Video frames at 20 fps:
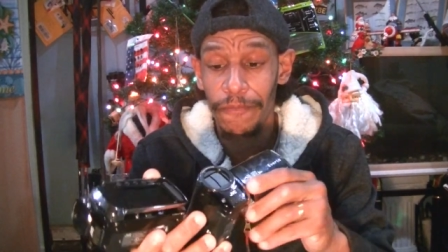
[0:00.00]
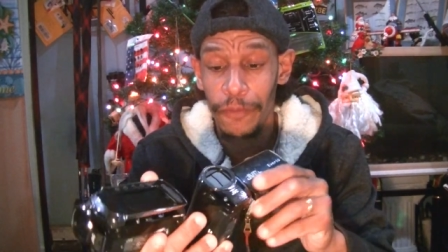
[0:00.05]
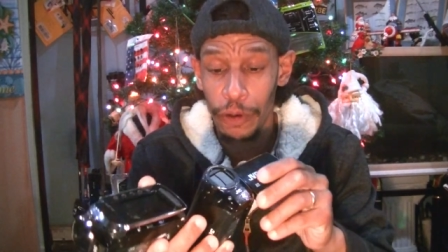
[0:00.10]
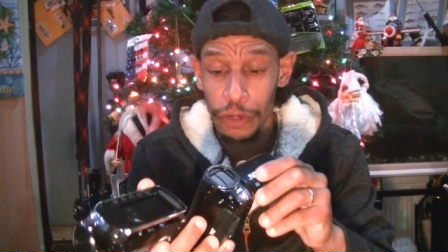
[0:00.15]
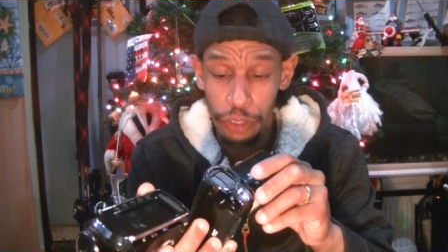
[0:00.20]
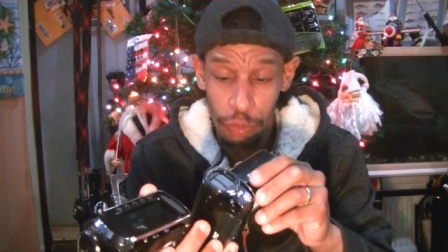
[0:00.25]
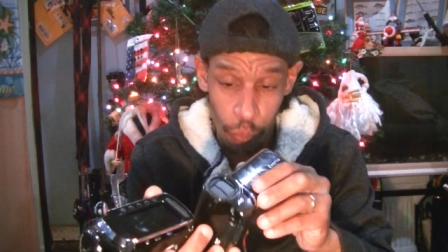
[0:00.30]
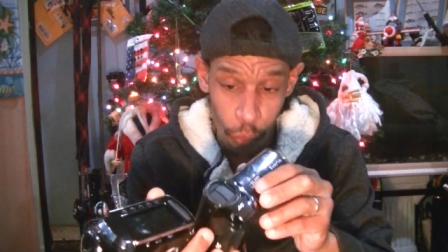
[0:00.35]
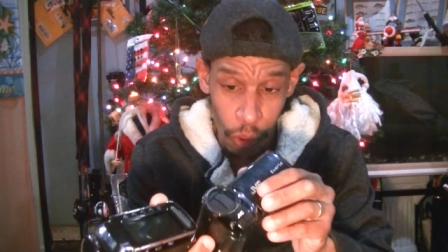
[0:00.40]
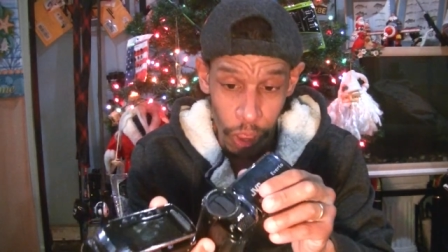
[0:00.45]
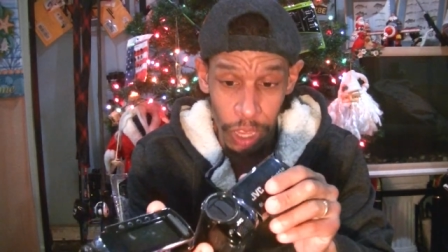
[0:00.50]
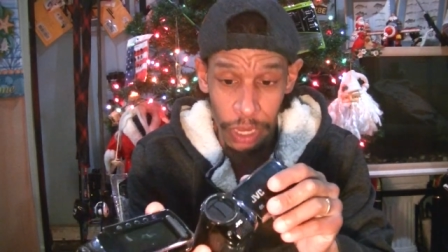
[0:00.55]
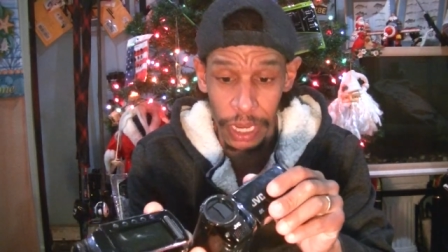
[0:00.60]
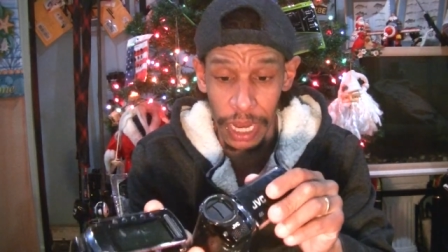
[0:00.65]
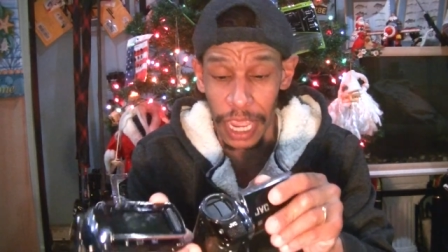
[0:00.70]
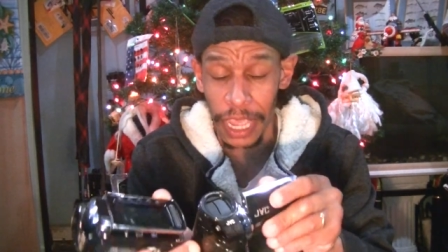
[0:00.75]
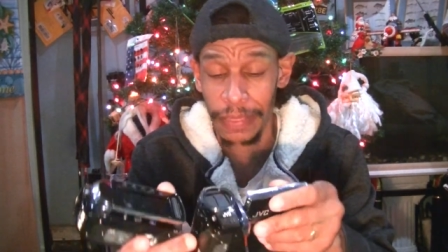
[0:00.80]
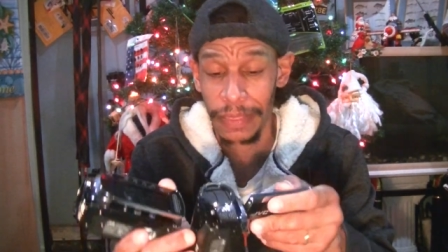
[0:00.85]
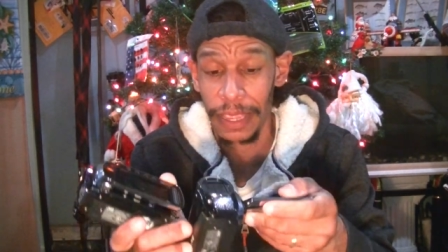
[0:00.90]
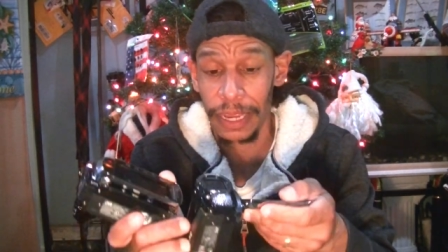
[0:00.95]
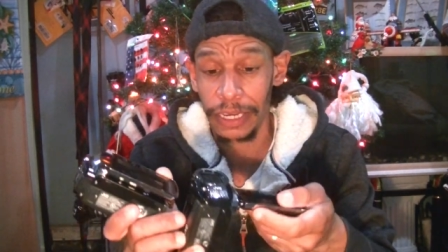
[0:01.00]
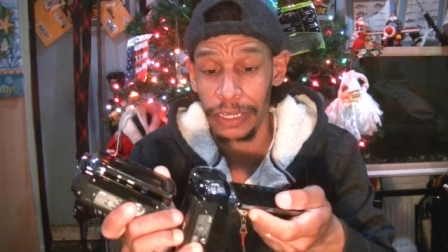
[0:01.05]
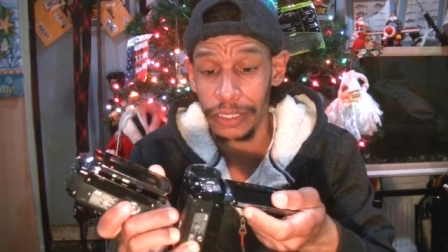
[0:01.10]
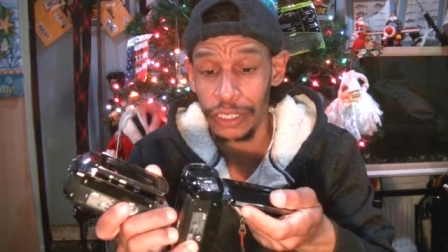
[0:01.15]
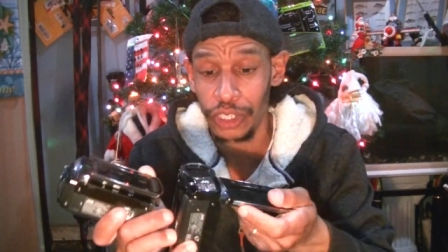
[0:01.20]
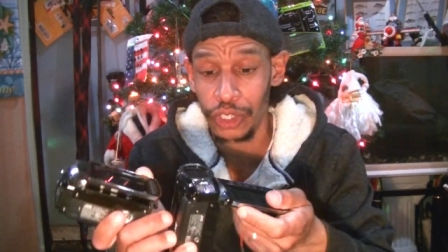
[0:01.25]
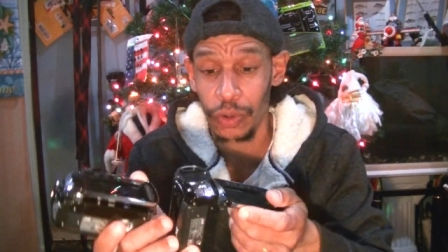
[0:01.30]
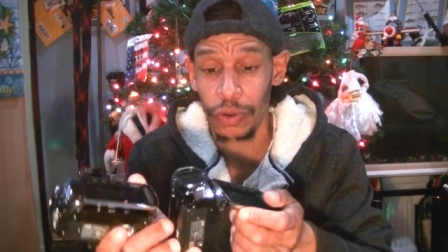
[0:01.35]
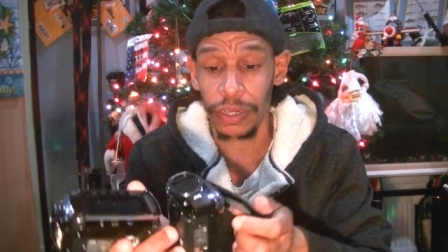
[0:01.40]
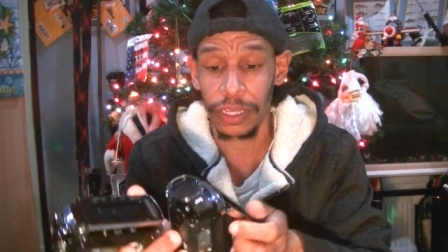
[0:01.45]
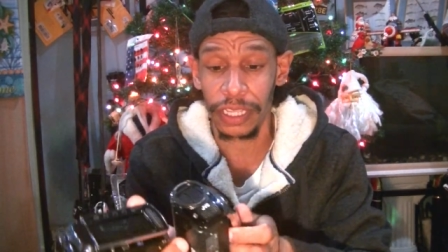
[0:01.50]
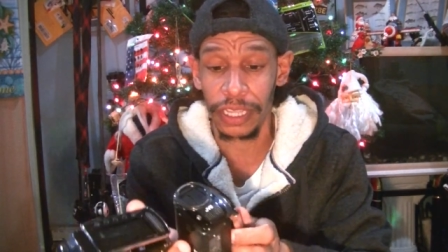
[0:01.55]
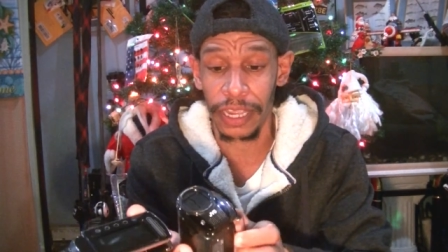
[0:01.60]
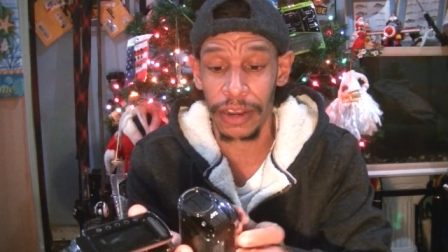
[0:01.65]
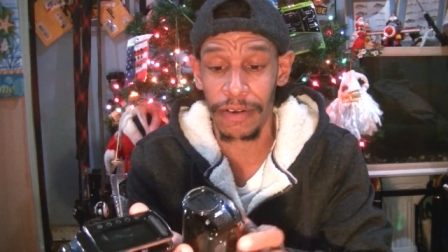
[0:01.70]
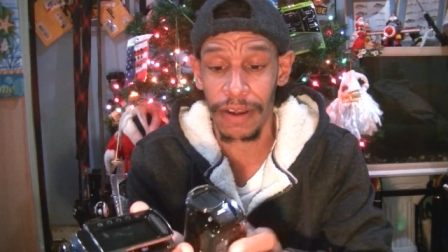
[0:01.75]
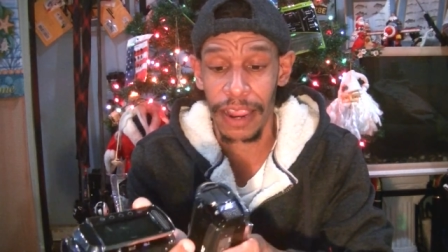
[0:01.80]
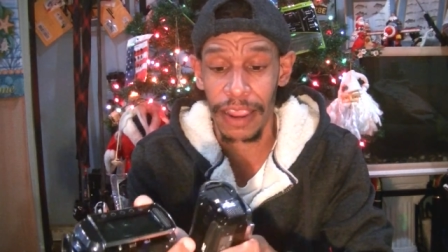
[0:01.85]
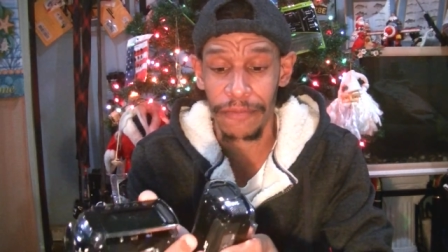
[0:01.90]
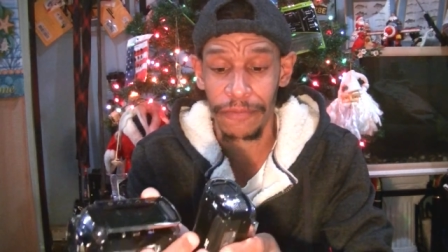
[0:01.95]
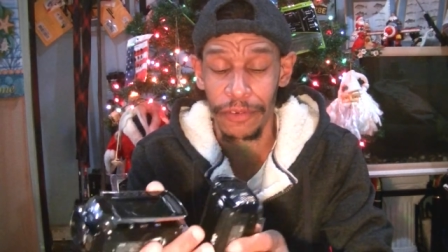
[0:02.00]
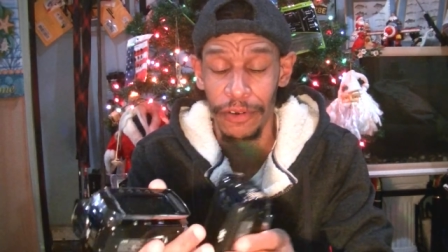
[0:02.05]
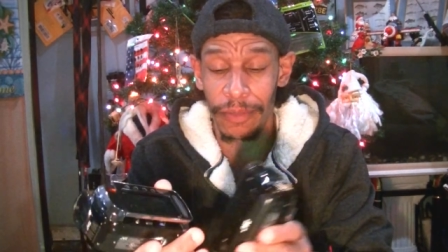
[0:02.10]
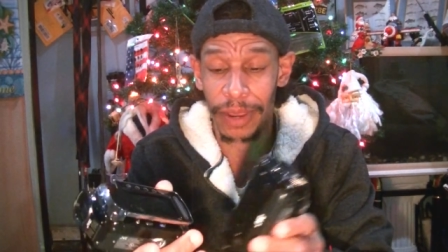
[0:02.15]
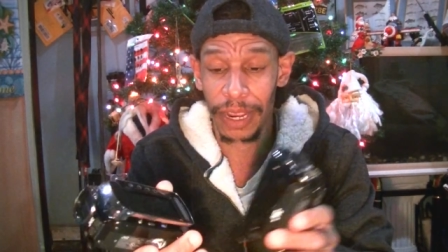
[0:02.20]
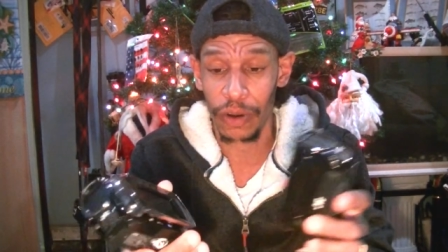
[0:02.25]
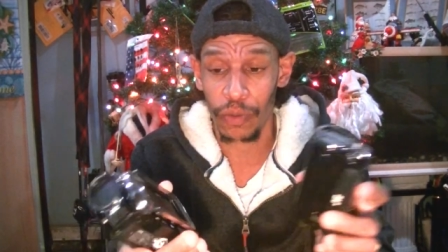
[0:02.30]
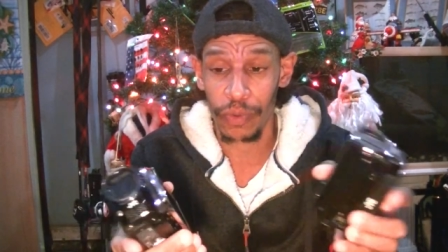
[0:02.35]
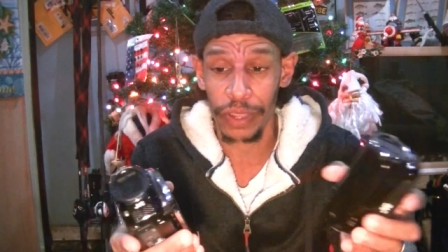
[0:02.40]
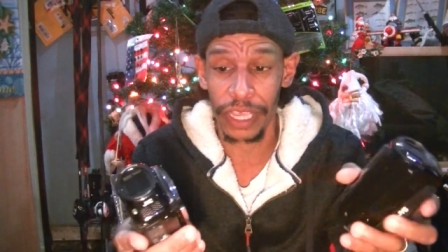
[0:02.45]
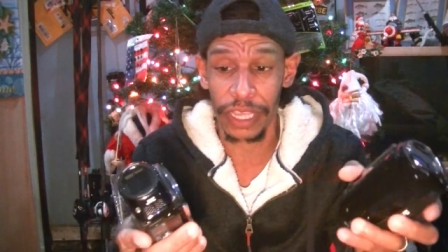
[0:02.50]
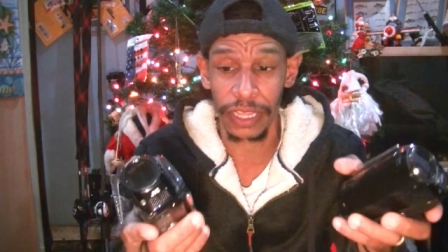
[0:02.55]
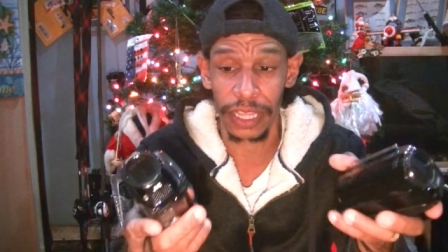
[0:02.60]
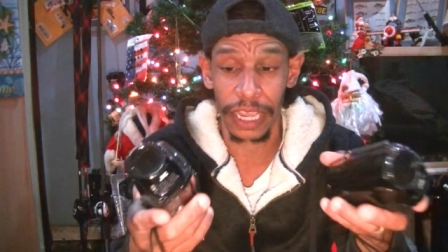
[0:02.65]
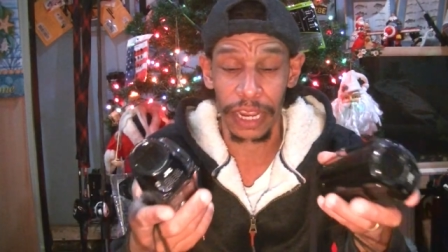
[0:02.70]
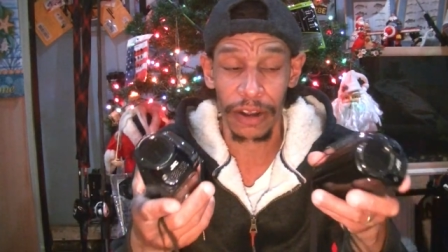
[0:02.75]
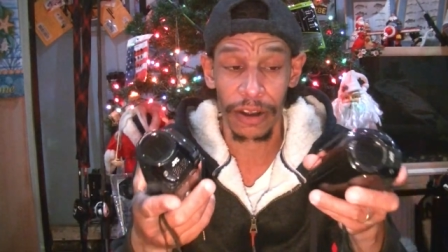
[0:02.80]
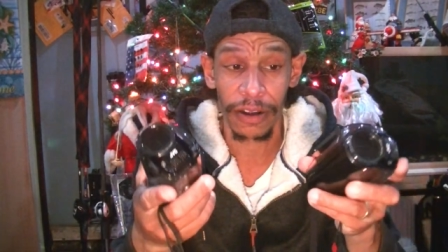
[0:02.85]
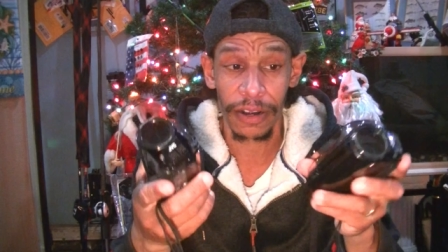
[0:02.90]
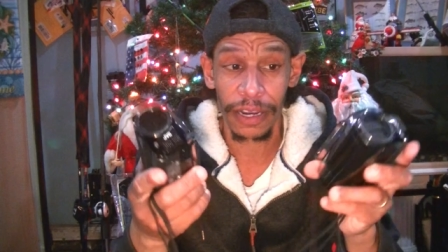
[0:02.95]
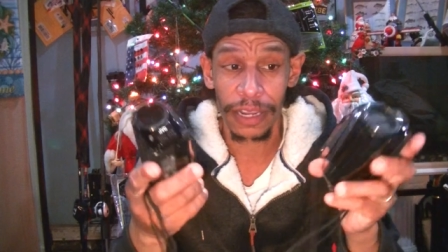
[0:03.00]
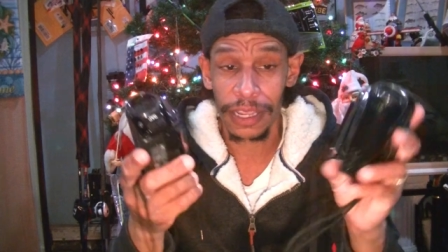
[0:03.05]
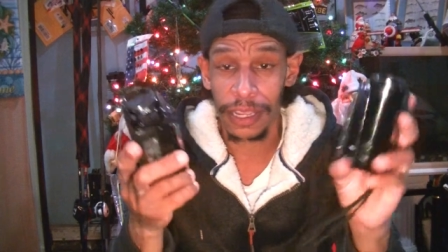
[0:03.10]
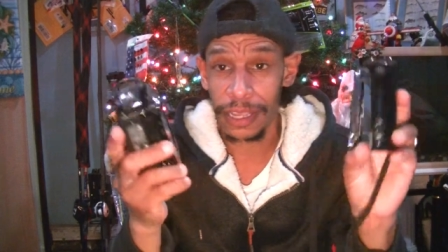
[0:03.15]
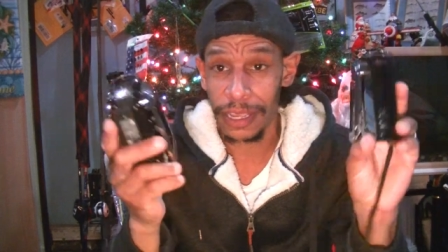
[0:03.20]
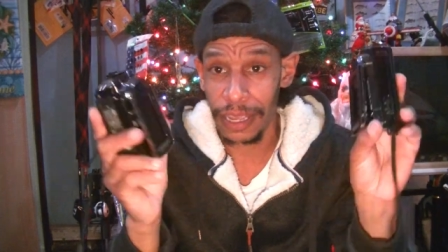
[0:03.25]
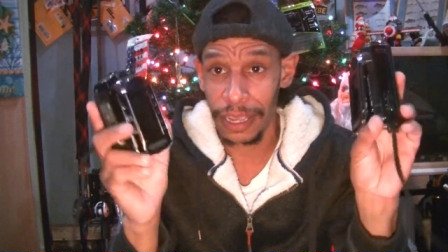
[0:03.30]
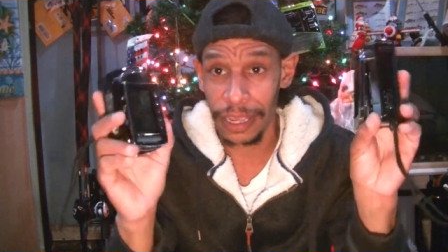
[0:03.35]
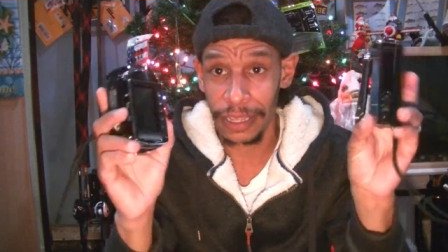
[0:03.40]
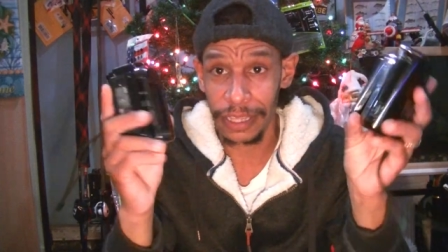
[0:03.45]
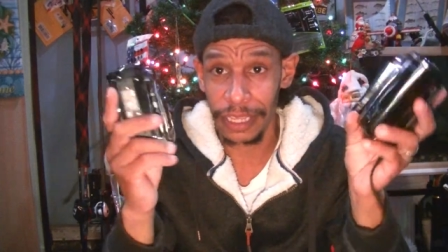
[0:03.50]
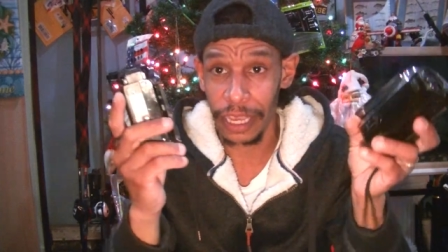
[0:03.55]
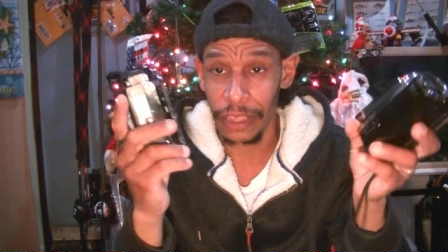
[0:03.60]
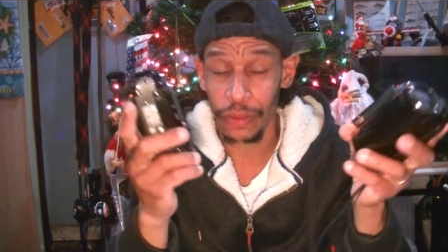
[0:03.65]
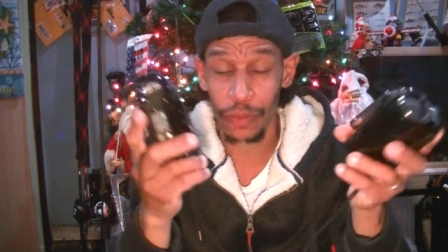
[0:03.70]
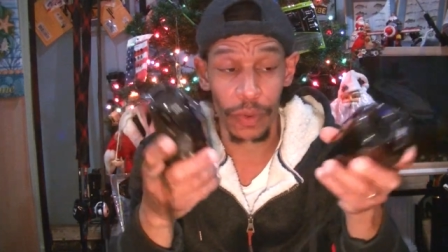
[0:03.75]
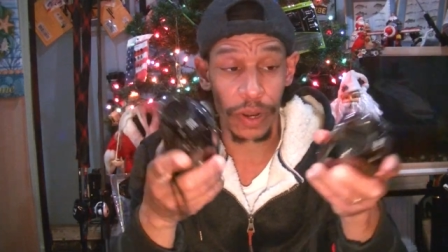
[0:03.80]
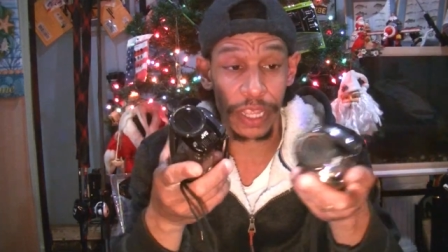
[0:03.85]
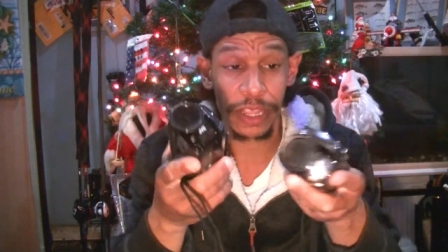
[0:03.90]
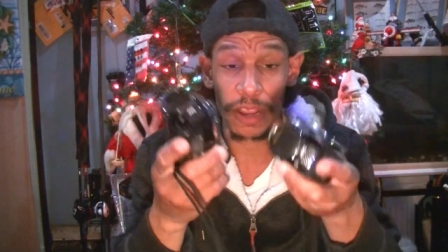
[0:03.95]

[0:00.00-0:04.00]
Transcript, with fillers: First one, and then shortly thereafter, about a week later, uh, the other one.